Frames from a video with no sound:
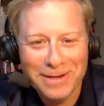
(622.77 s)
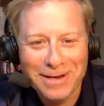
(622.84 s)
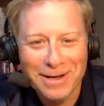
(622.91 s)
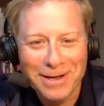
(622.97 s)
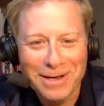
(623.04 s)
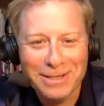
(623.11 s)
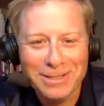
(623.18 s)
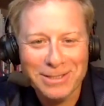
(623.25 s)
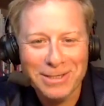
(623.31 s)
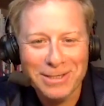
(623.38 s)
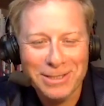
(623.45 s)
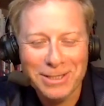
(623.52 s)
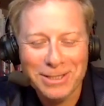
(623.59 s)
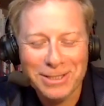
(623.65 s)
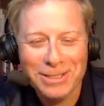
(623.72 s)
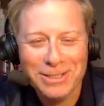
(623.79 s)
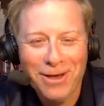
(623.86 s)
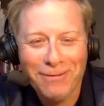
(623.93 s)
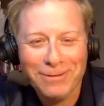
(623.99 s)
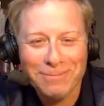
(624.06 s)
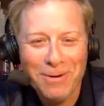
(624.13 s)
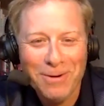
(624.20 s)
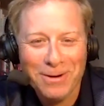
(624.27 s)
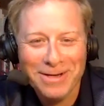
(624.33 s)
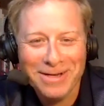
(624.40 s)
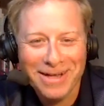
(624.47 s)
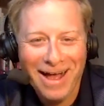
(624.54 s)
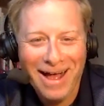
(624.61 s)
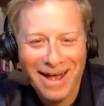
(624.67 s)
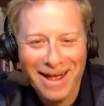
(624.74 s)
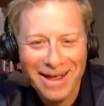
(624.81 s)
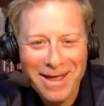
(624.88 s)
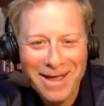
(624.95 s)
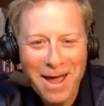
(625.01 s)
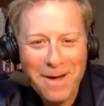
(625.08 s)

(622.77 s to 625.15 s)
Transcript: You know, you're such a soft-spoken guy,